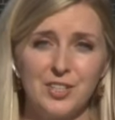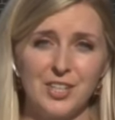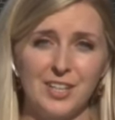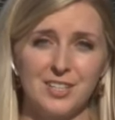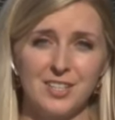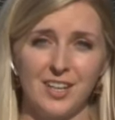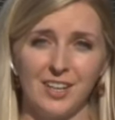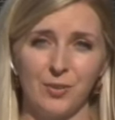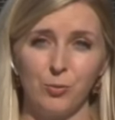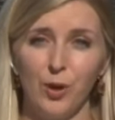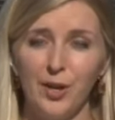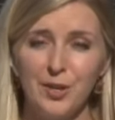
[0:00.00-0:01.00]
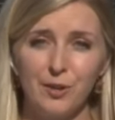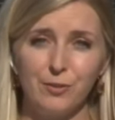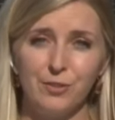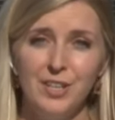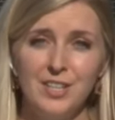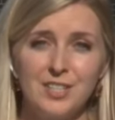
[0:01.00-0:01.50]
She's uh, one
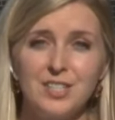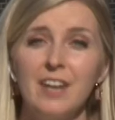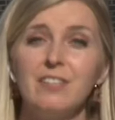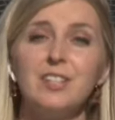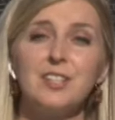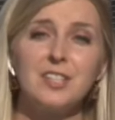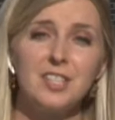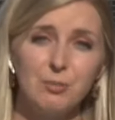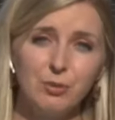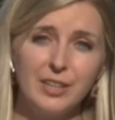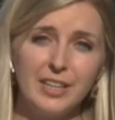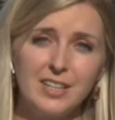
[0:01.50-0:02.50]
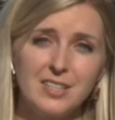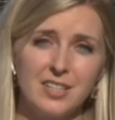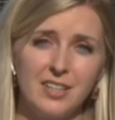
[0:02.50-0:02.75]
of seven siblings,